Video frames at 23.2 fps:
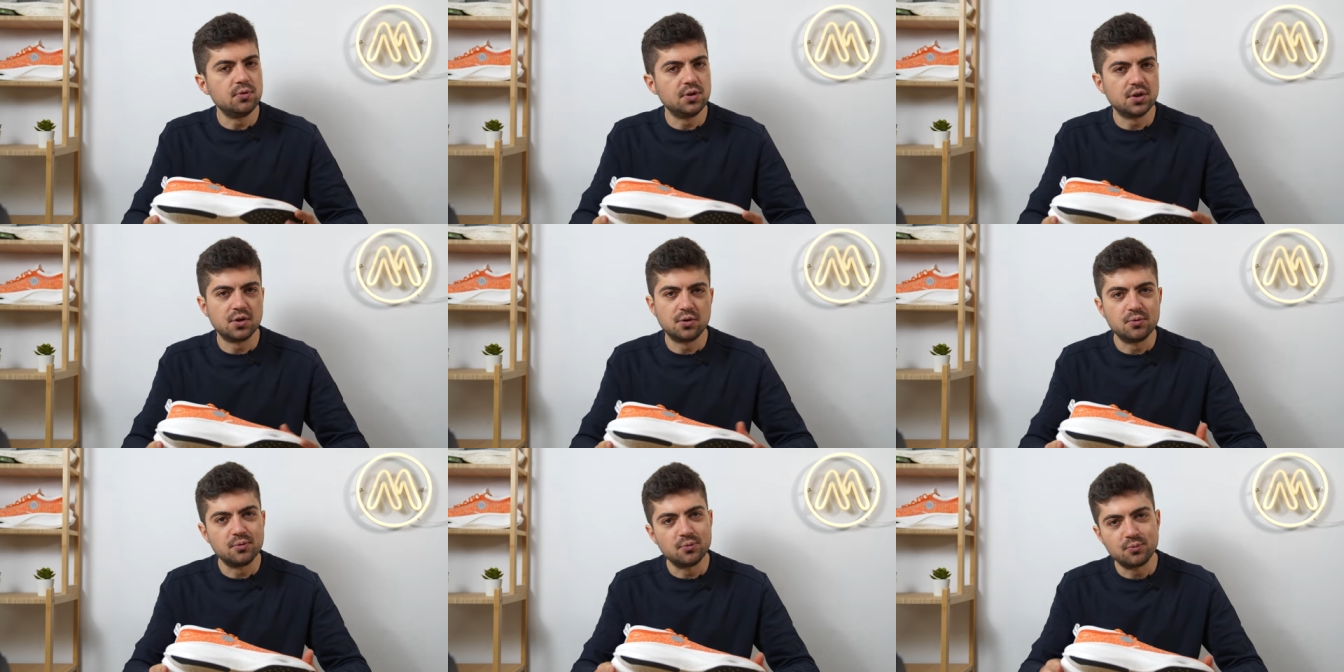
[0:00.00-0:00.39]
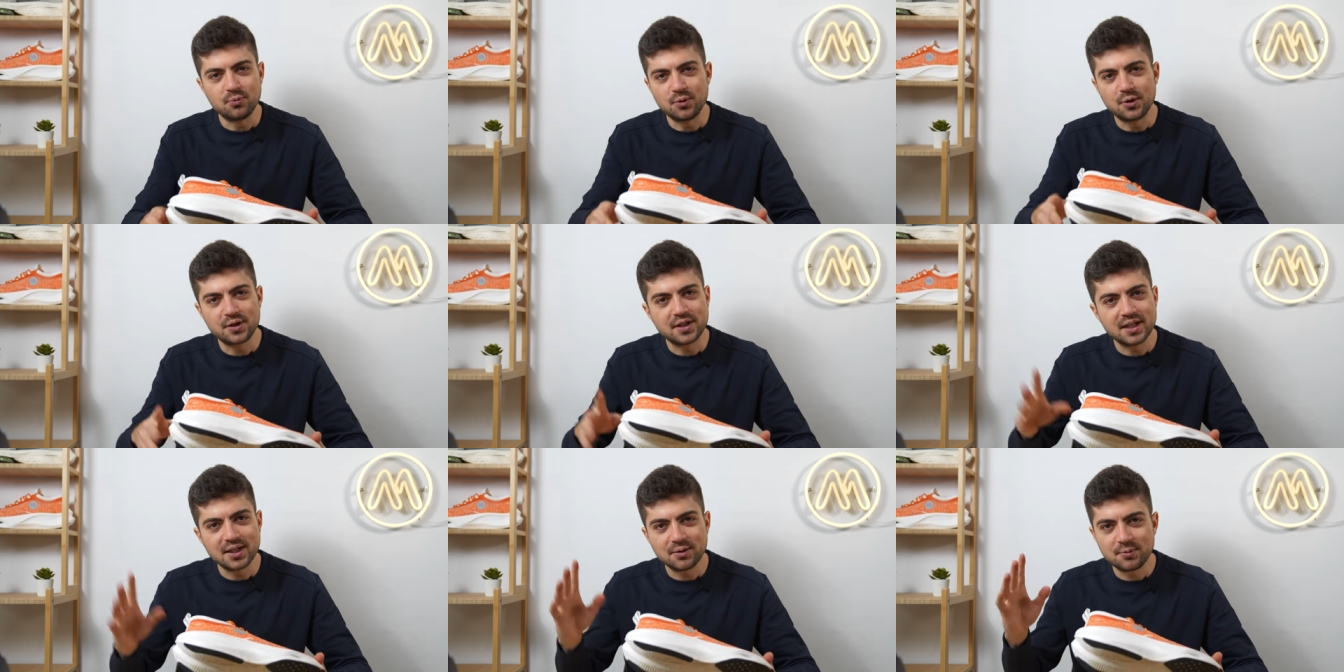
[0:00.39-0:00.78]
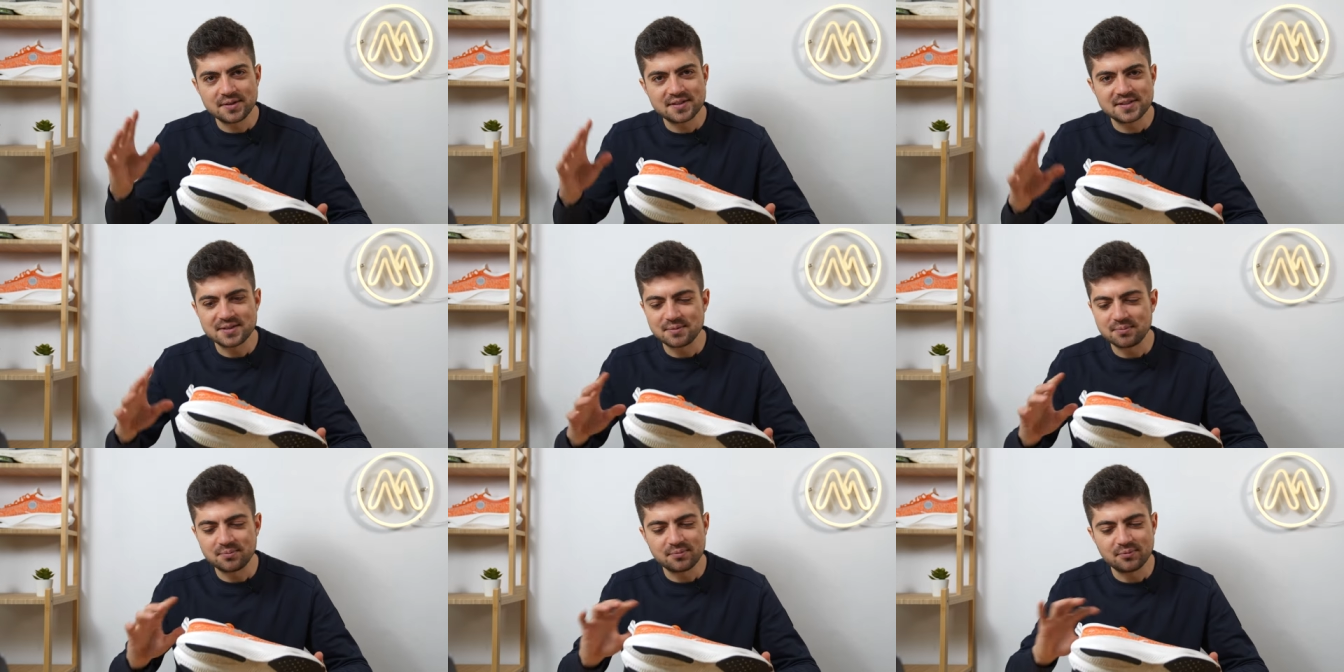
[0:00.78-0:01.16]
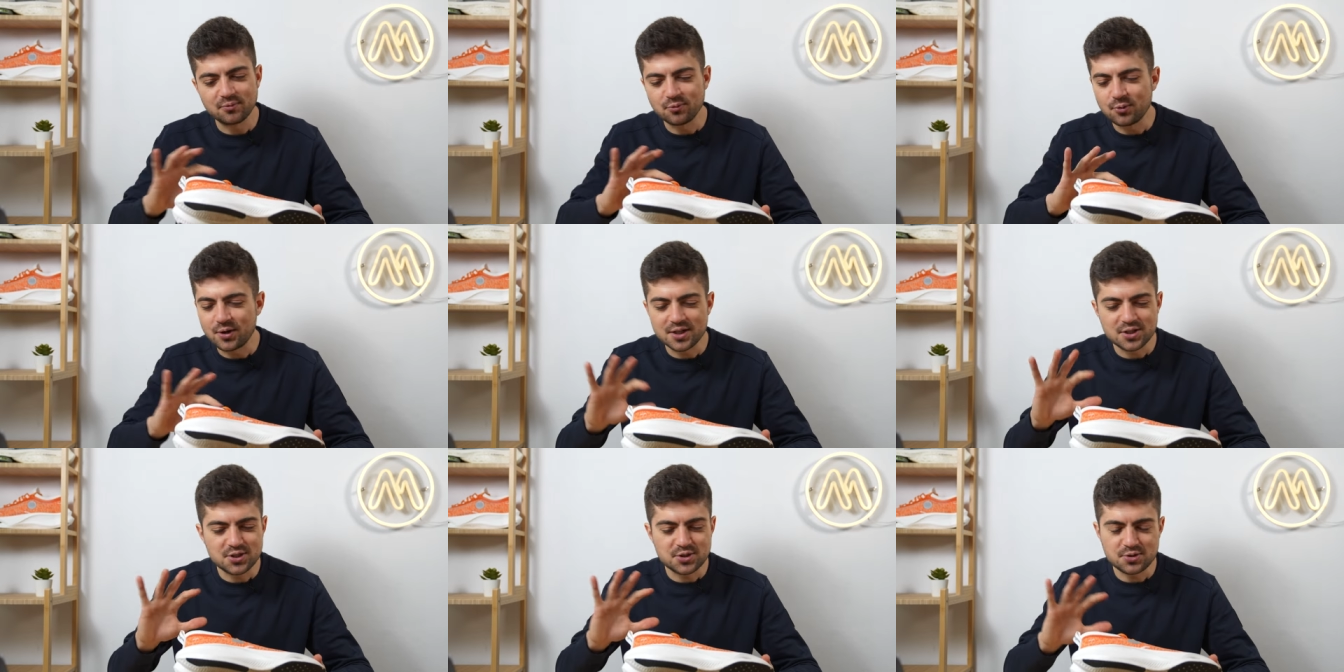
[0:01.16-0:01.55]
know, working with some
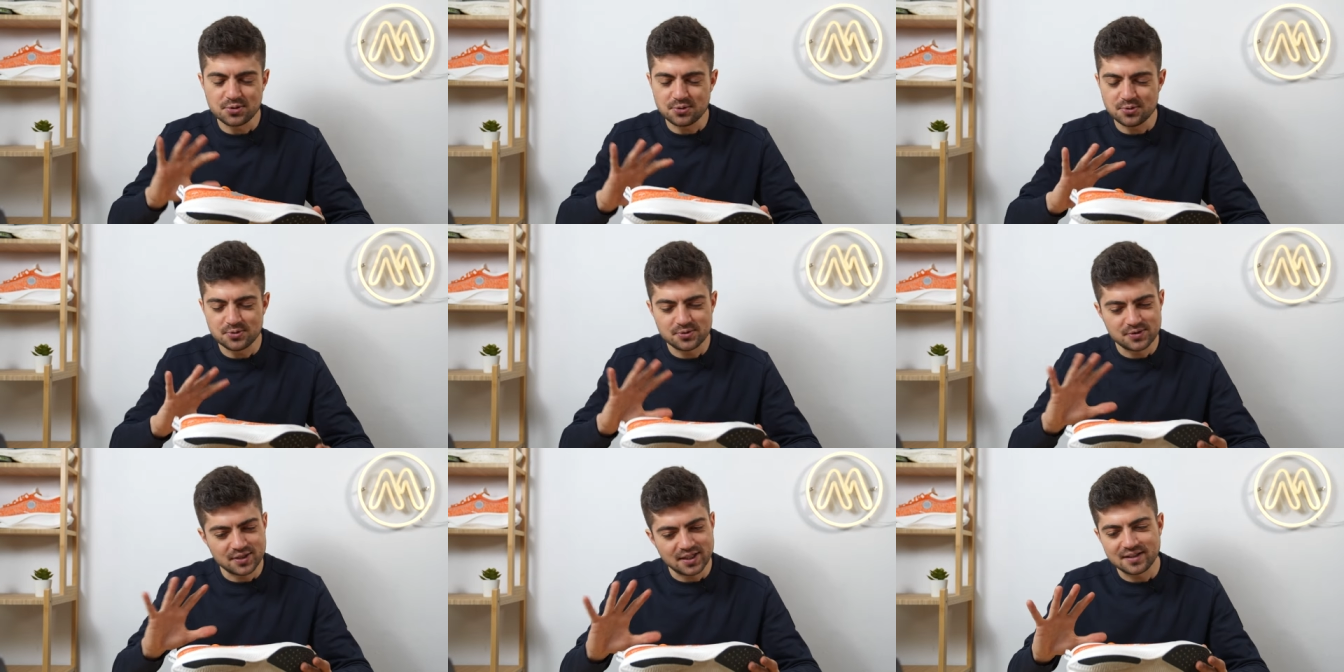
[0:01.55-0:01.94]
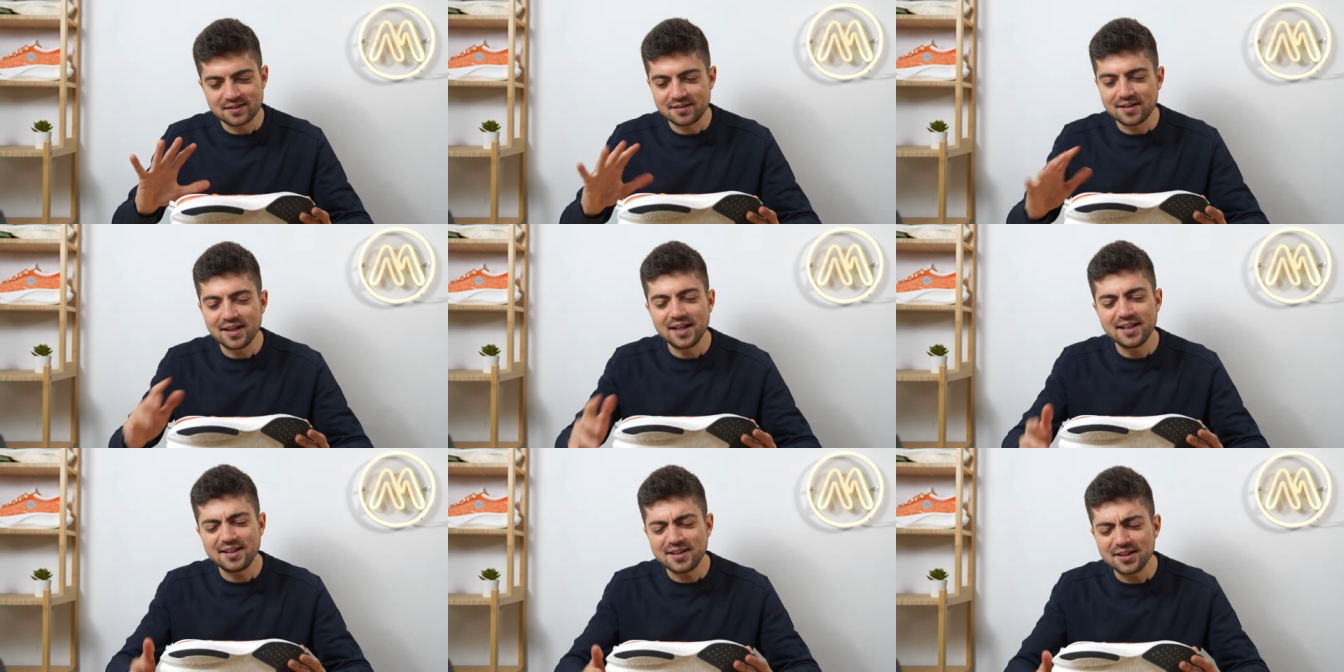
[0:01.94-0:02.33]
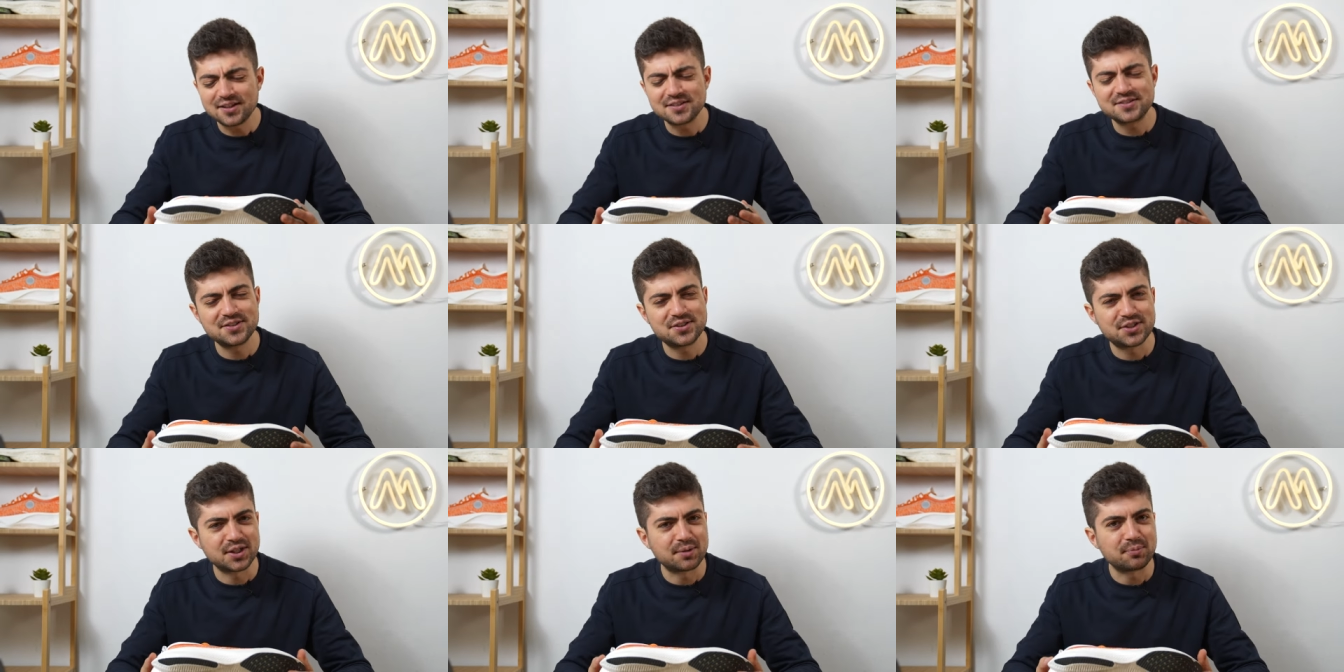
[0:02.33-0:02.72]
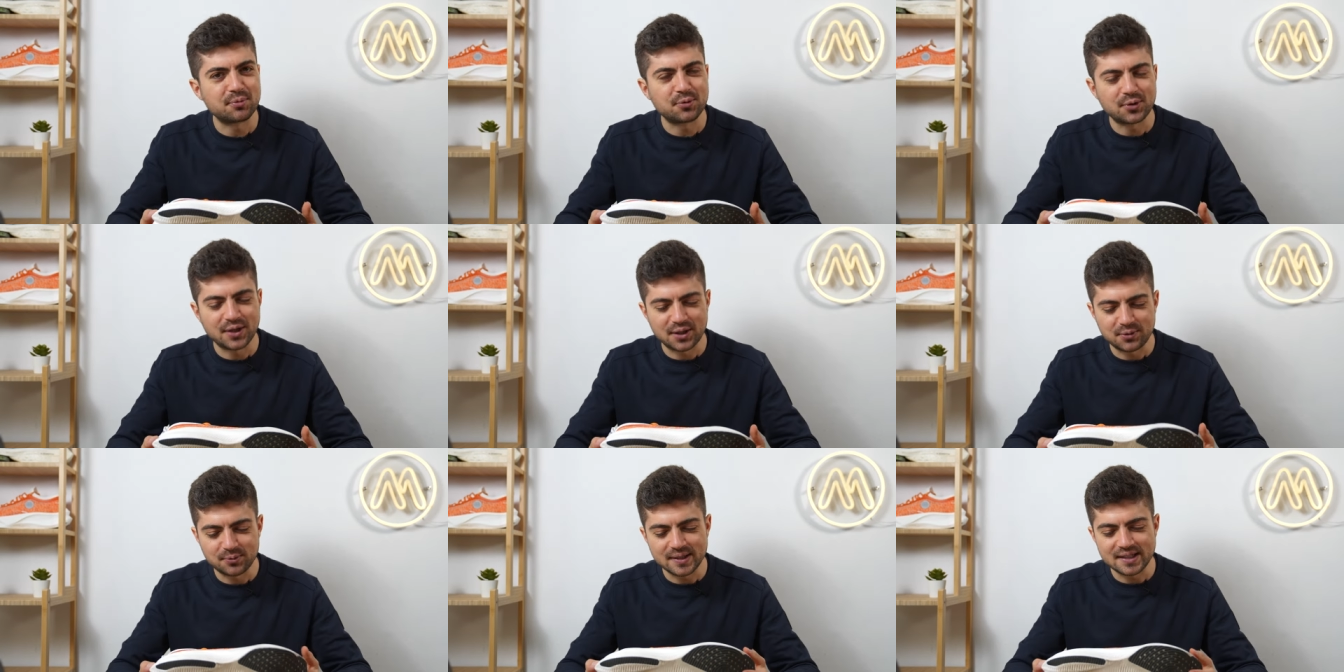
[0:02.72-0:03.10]
wide shoes, it, it does the job
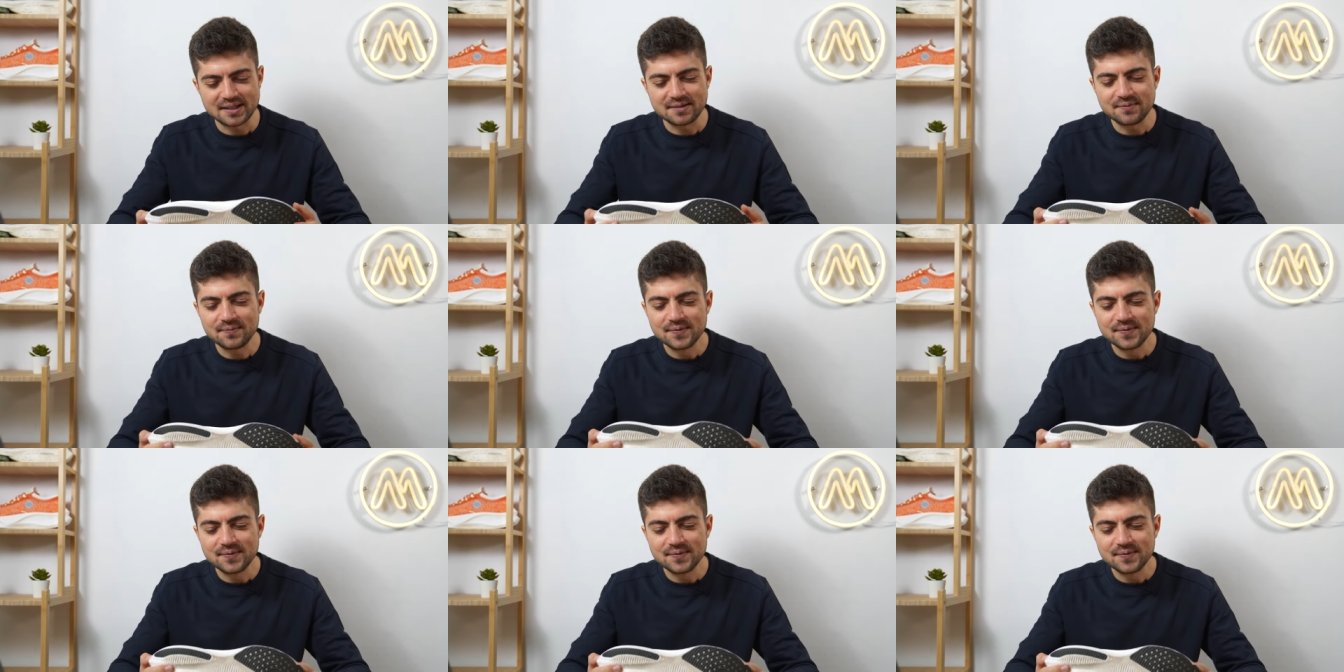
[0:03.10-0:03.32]
quite well.